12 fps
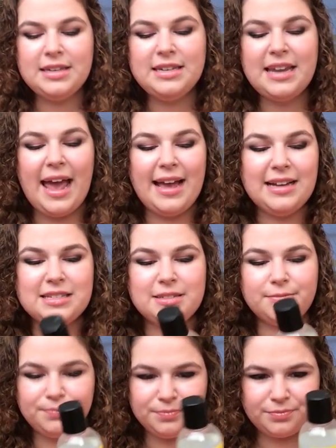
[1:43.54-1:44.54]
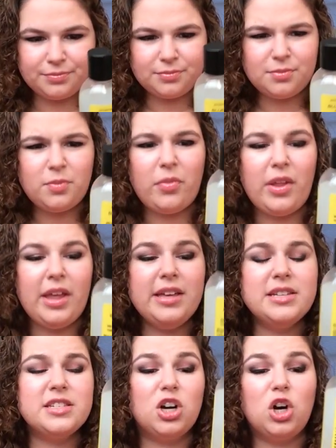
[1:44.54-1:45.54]
Next
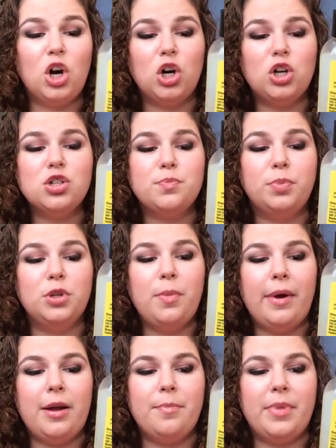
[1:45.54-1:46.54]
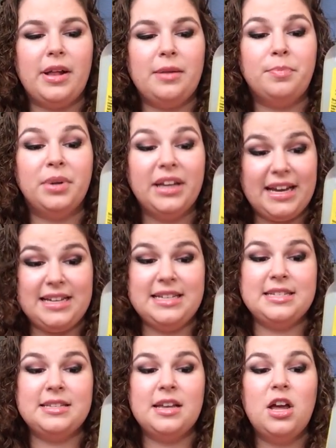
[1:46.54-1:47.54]
is the Curls Blueberry
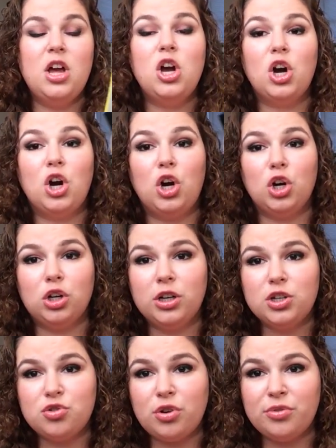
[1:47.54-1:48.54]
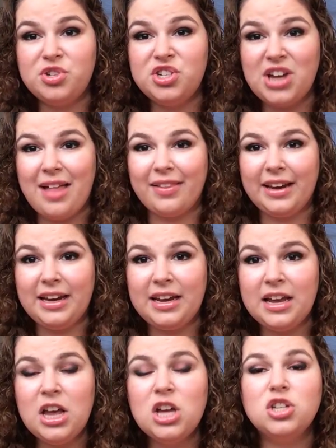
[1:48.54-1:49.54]
Bliss Curl Control Jelly.
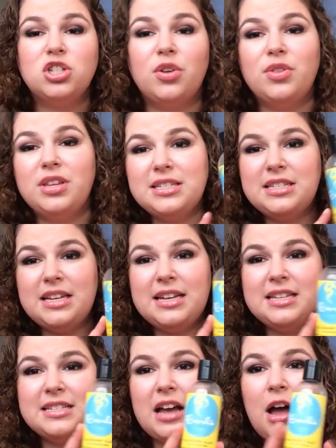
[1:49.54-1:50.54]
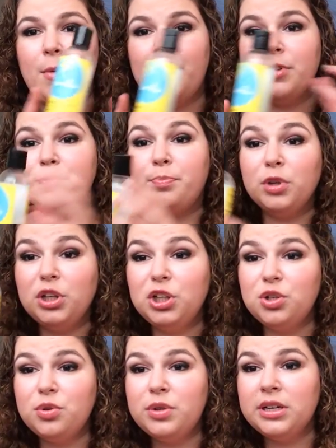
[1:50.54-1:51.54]
So this is, it was
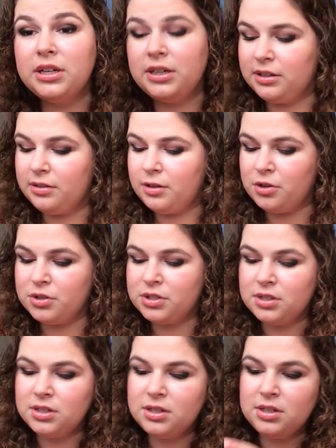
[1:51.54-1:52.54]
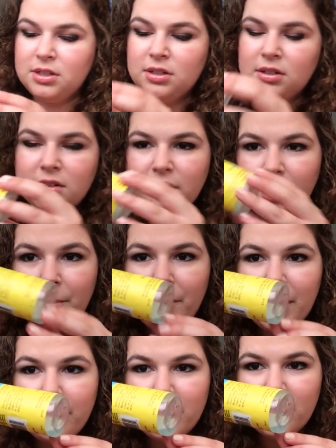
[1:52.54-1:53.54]
blue. There's,
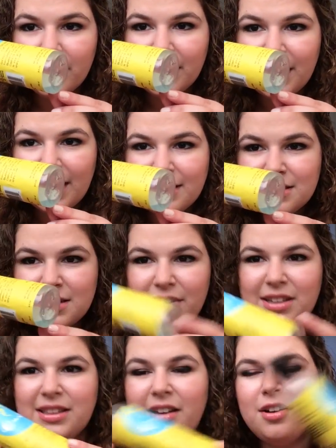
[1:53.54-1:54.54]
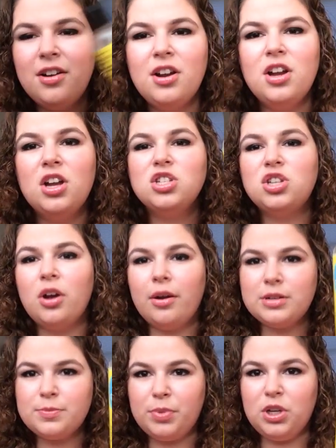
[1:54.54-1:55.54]
maybe y'all can kind of see right there. So
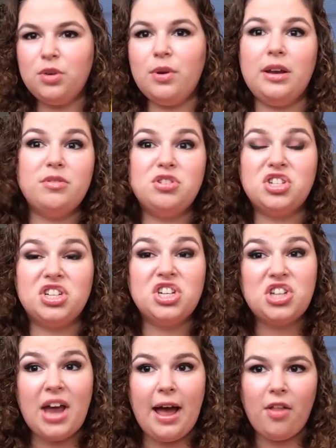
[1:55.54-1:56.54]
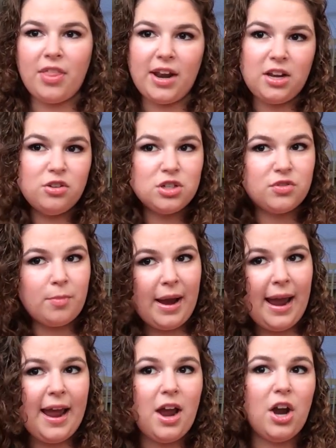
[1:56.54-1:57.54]
it was blue and it was just a gel that I used for
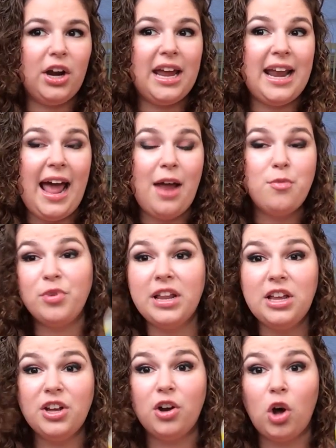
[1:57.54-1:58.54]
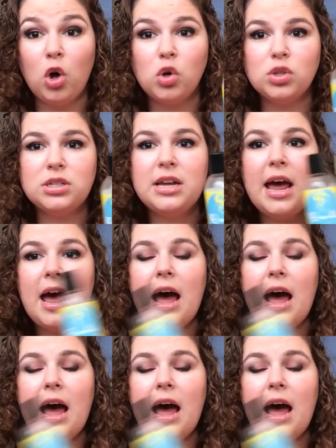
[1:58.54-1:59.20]
my hair. It had really good hold.